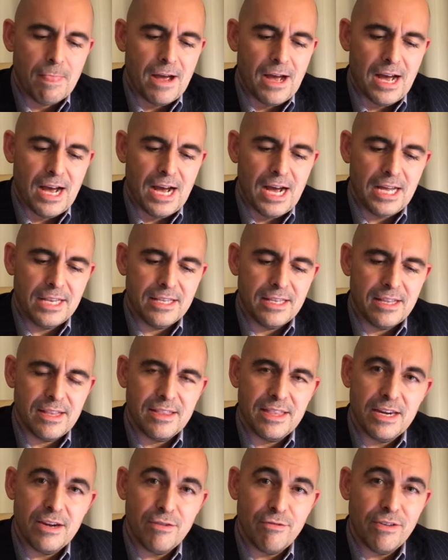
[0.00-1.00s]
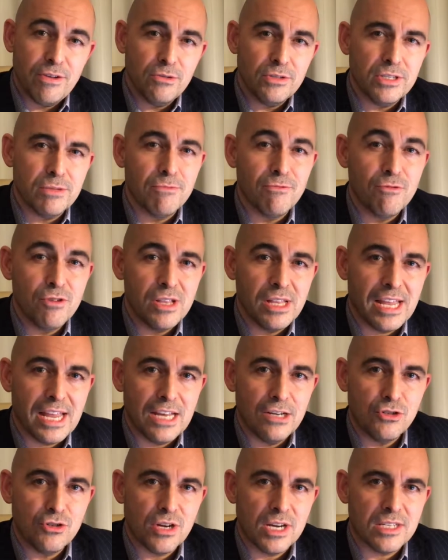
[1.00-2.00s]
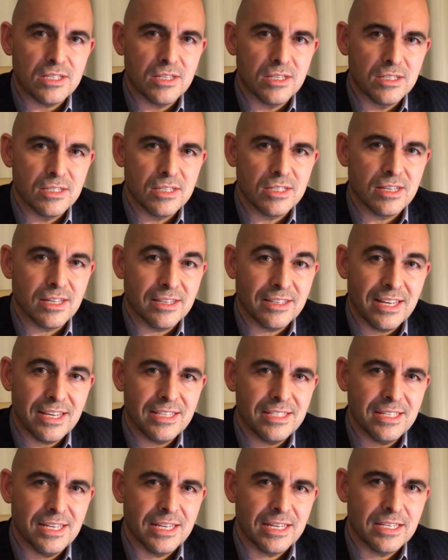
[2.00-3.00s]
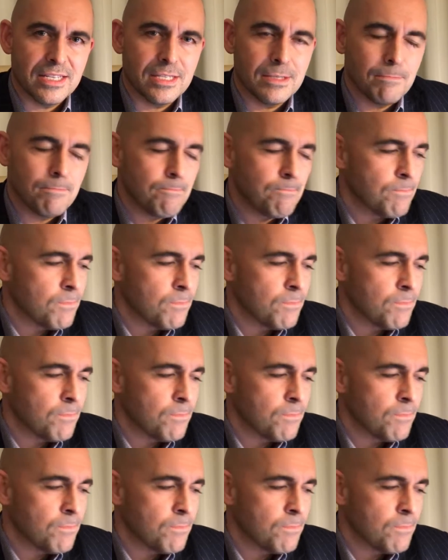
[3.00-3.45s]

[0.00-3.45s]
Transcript: And they revealed some really interesting statistics.